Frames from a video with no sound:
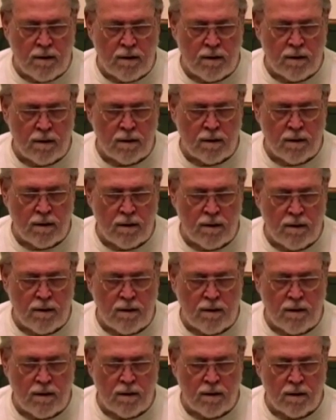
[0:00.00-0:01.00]

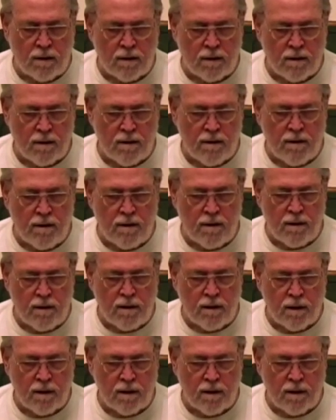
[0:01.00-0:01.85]
[no speech]